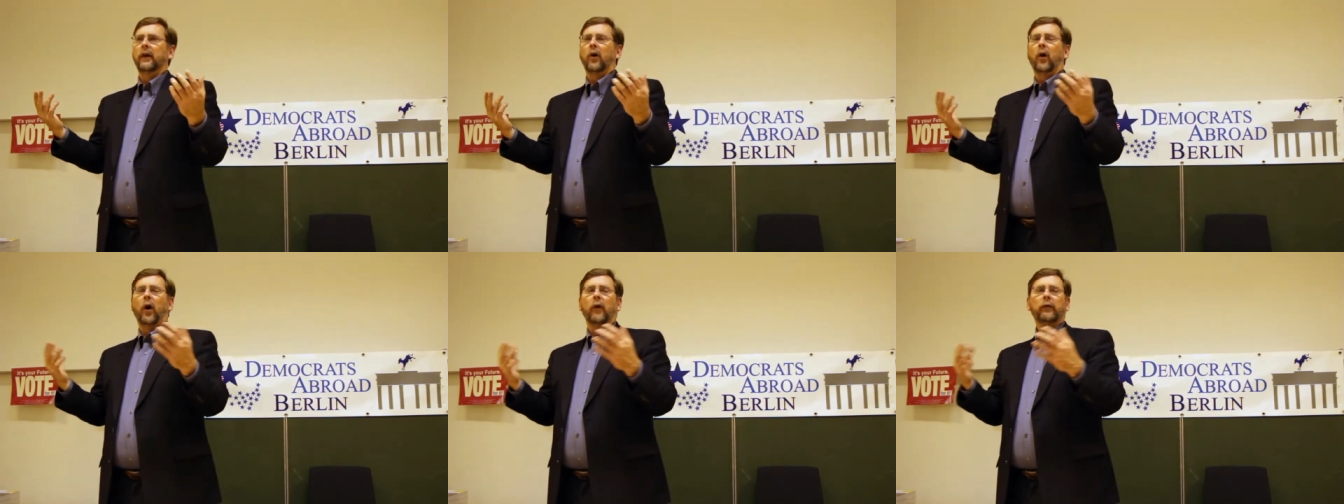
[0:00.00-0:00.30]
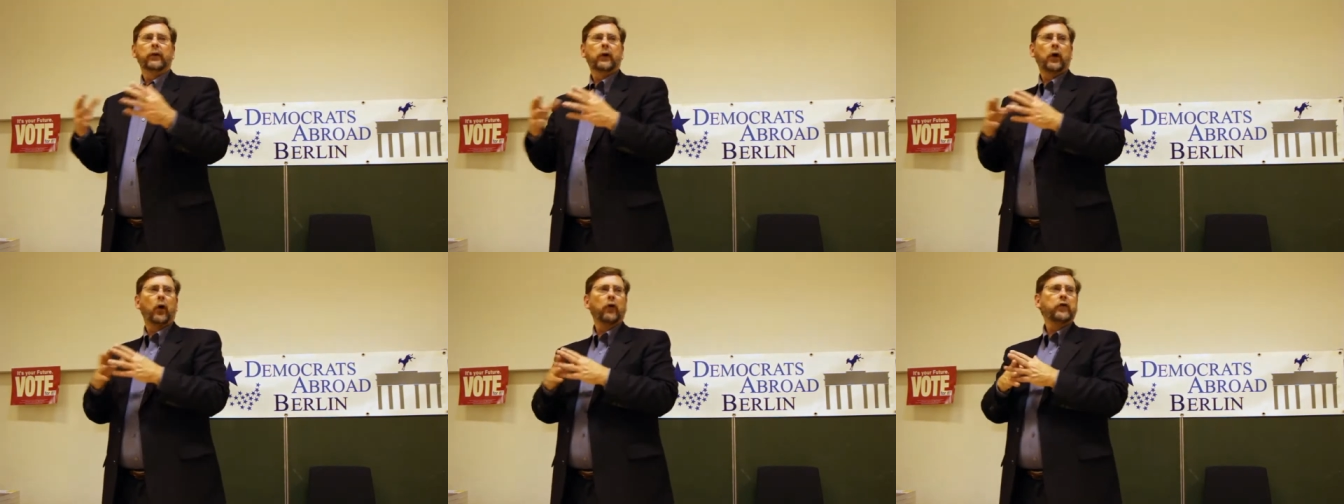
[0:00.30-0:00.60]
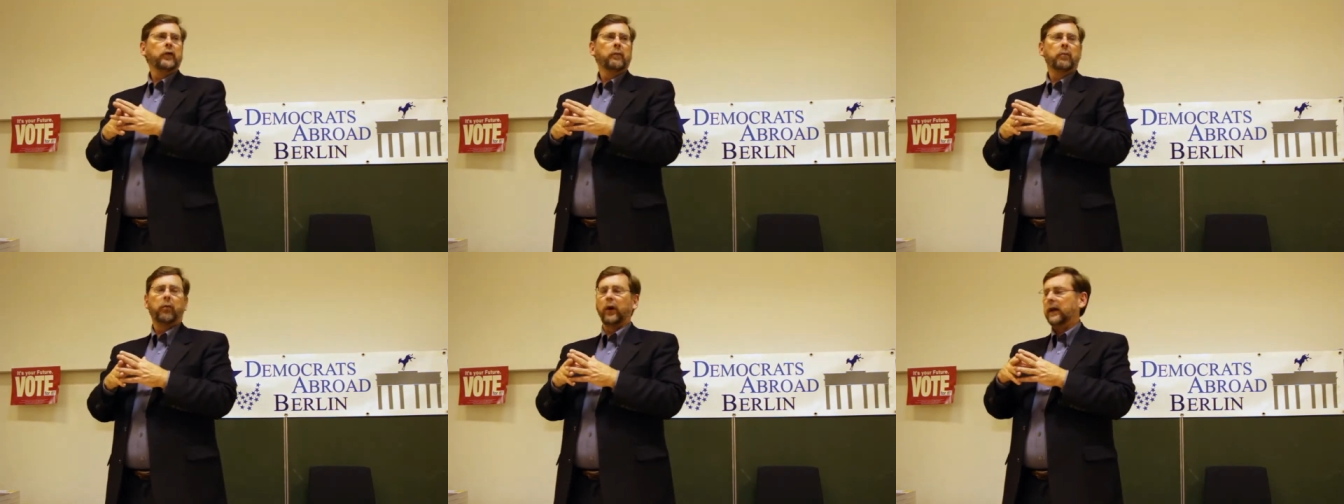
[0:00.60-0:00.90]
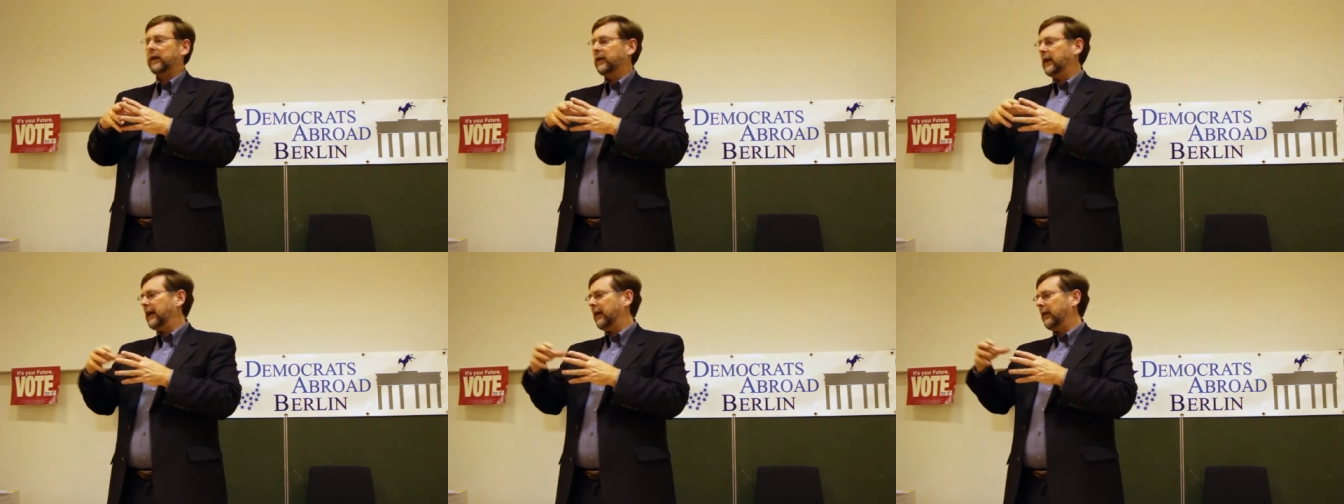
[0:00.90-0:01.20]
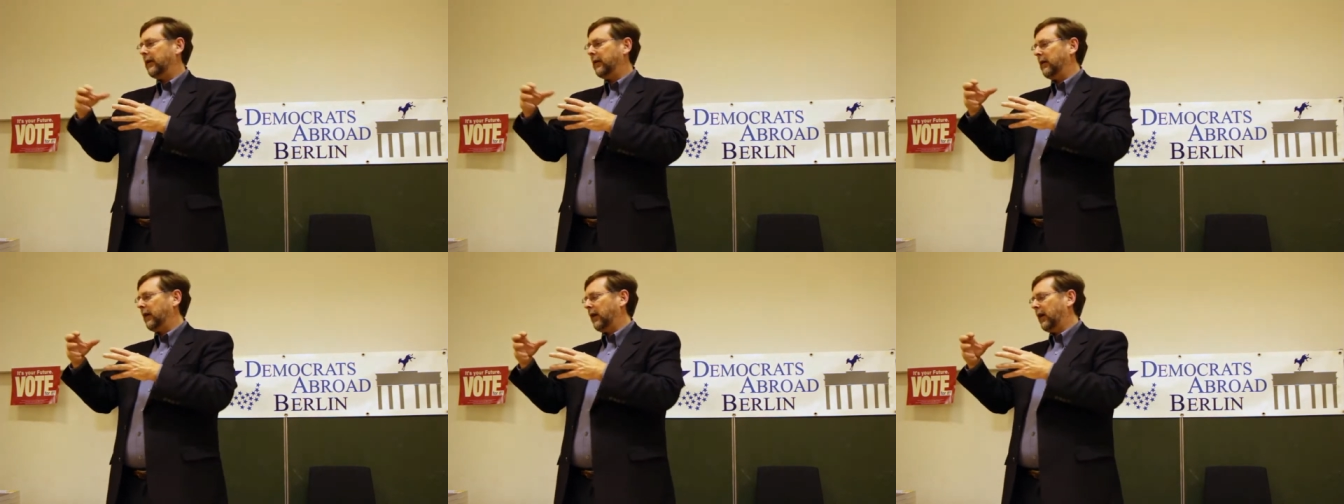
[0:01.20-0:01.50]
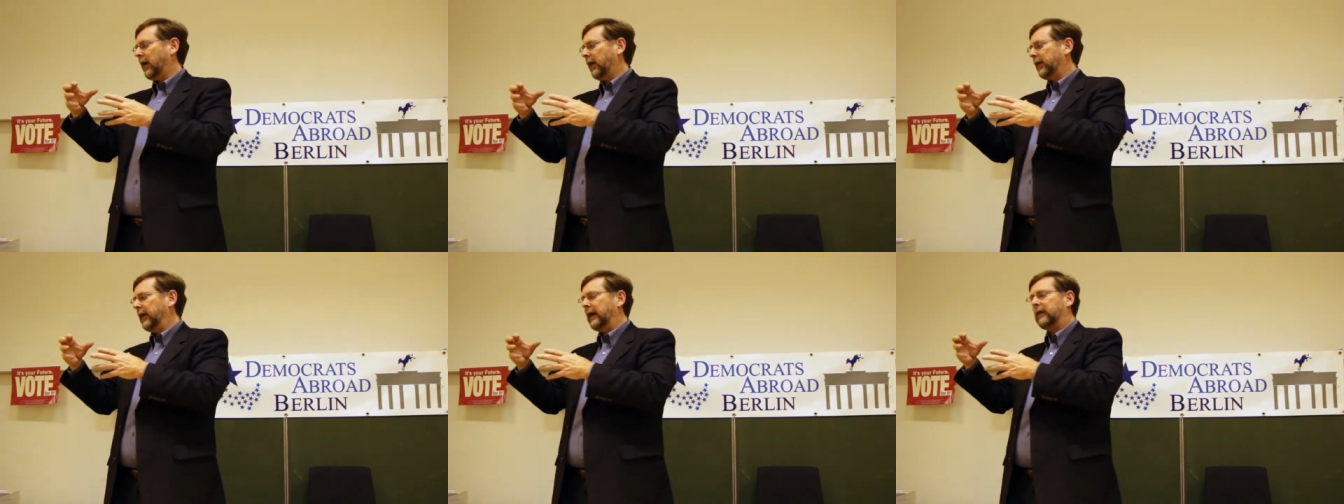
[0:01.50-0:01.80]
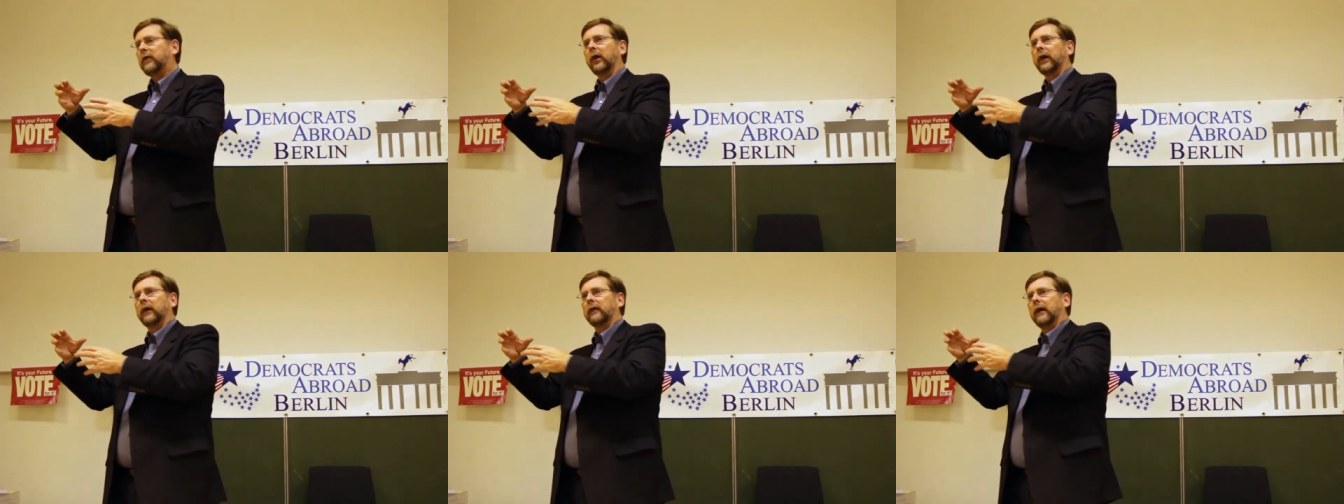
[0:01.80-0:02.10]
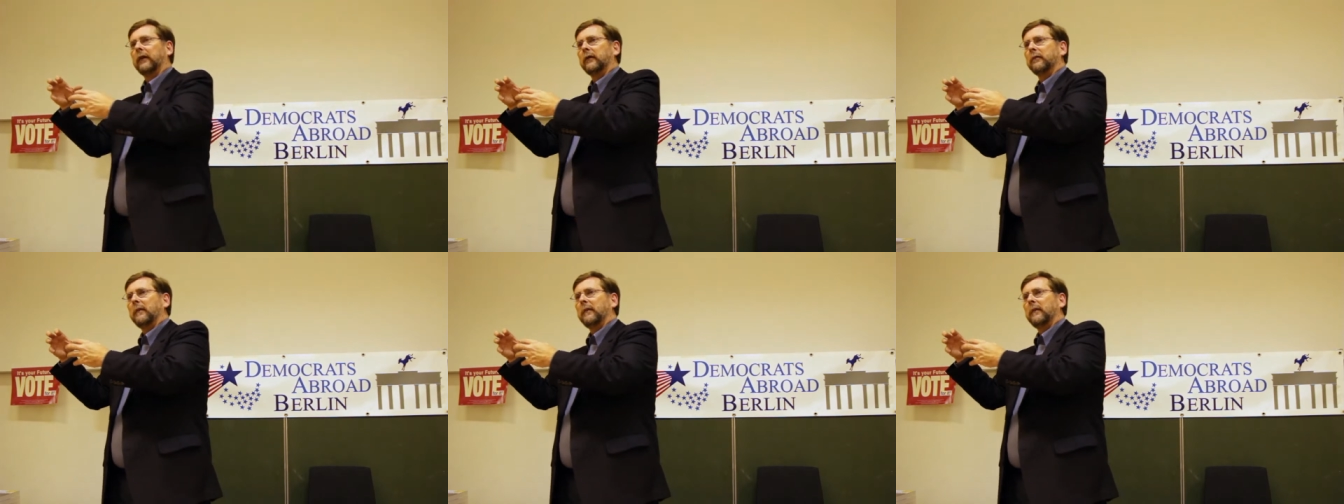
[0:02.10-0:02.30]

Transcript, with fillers: Off the coast of Britain, they, uh, they took, they,